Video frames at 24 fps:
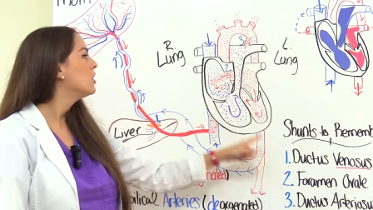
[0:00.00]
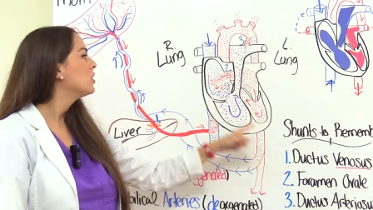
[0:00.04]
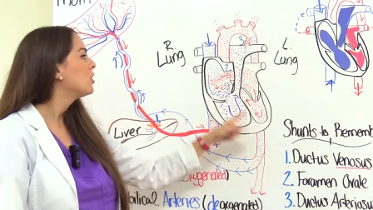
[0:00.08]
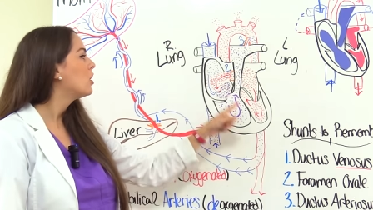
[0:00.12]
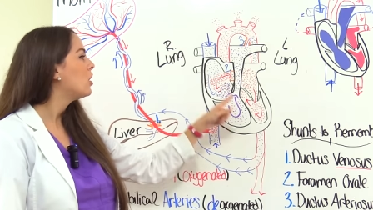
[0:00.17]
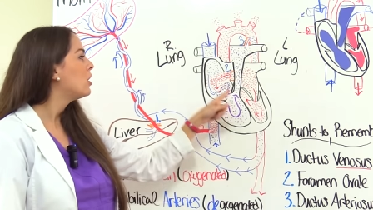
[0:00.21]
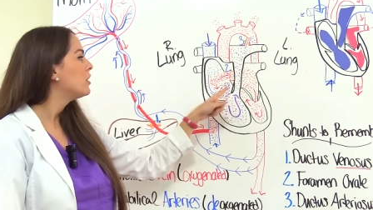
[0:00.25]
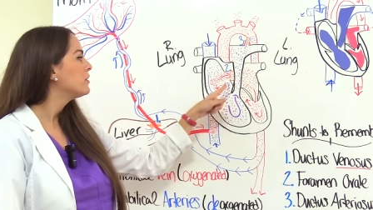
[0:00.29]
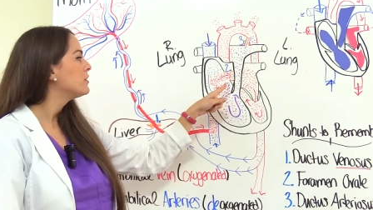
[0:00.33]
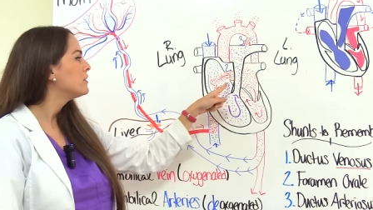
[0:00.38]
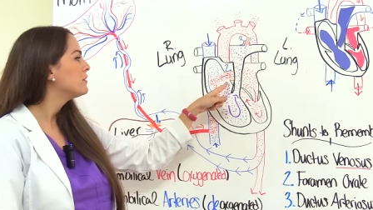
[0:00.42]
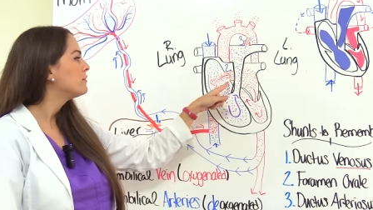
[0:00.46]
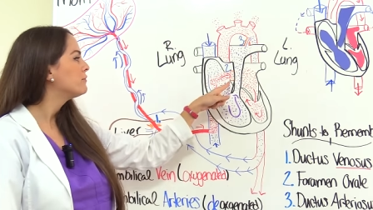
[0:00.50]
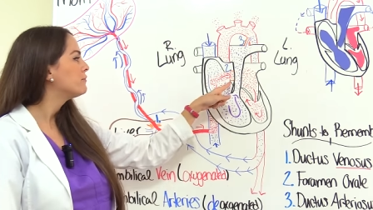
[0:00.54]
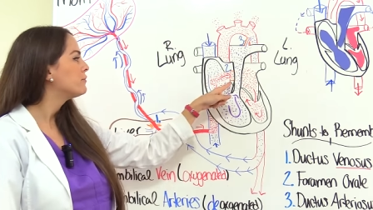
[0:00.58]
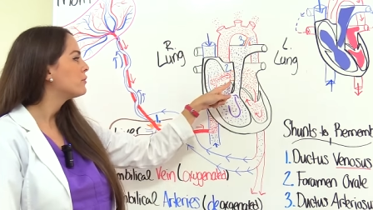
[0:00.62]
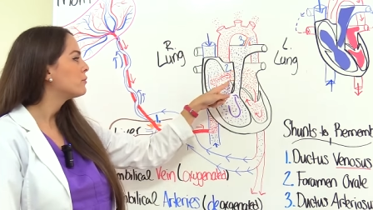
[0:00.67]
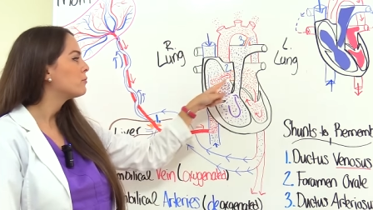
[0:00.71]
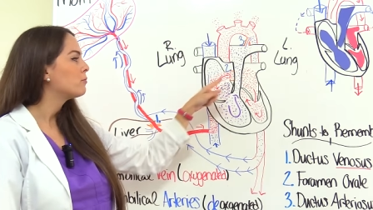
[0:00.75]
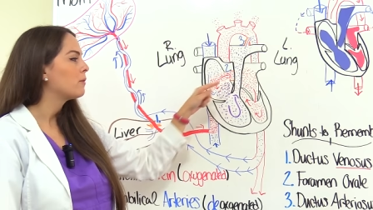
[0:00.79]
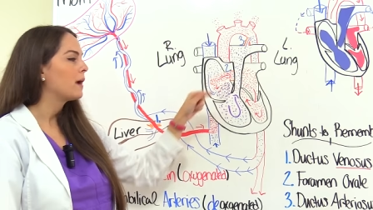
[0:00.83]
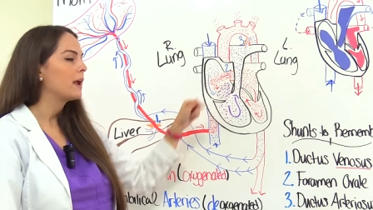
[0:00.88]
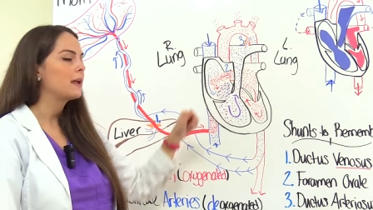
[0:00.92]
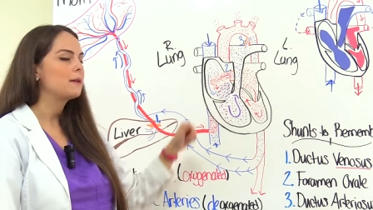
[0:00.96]
called the
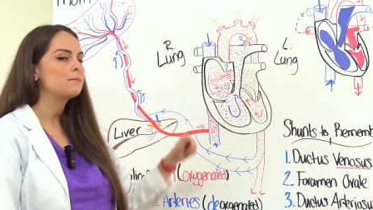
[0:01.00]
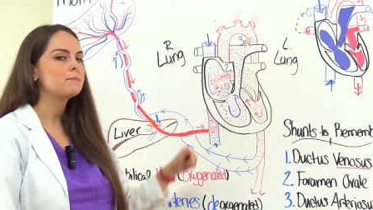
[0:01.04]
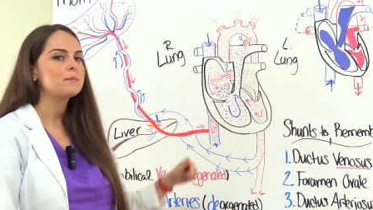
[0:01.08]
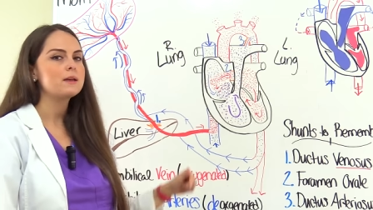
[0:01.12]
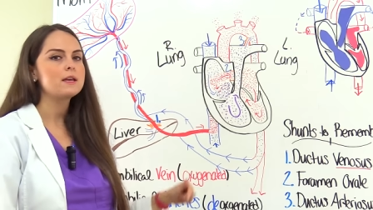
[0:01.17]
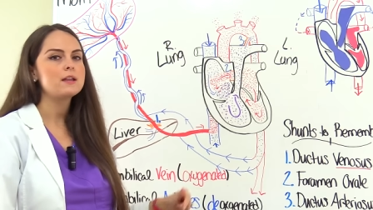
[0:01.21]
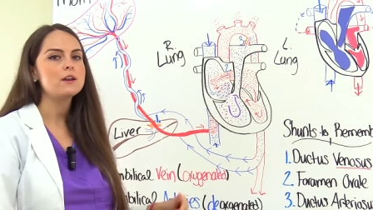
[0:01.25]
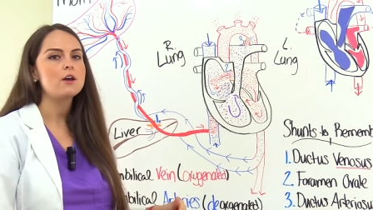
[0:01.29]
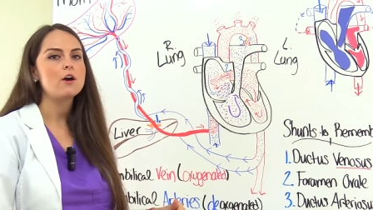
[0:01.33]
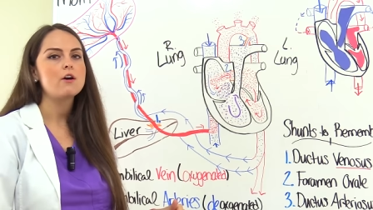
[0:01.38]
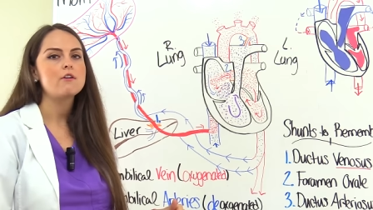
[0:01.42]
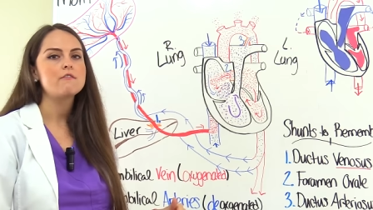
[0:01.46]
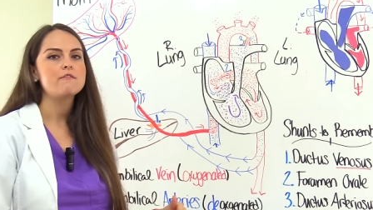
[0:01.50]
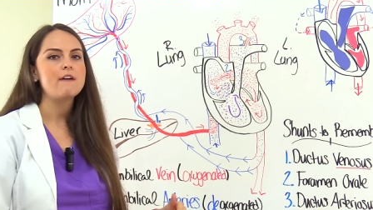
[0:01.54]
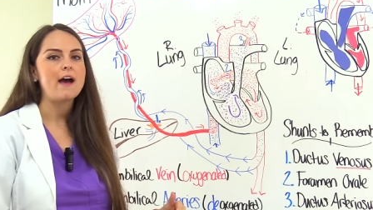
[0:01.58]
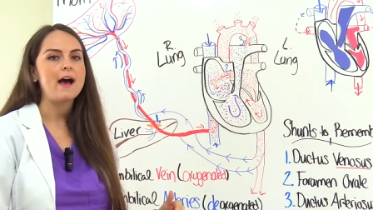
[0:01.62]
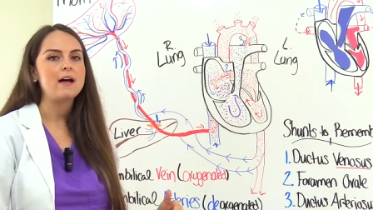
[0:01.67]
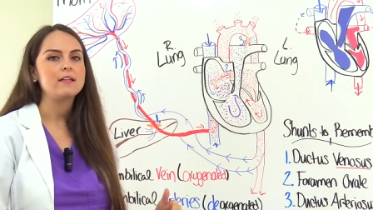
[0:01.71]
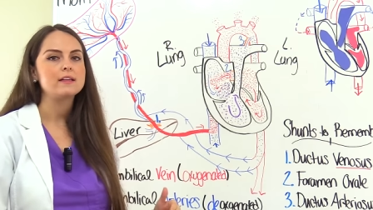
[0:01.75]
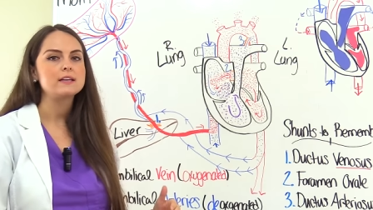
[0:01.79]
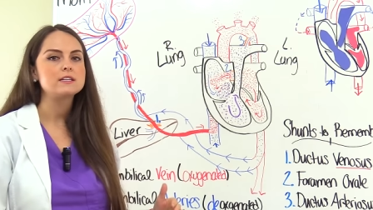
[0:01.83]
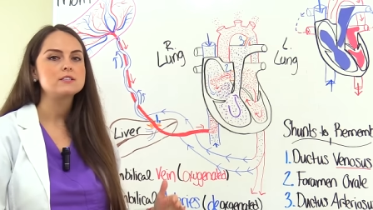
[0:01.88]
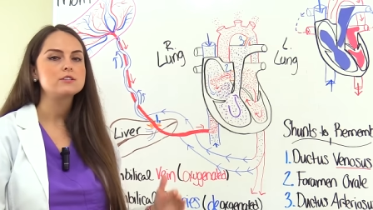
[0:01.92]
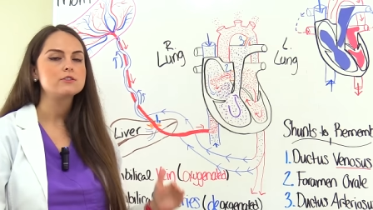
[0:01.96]
foramen ovale.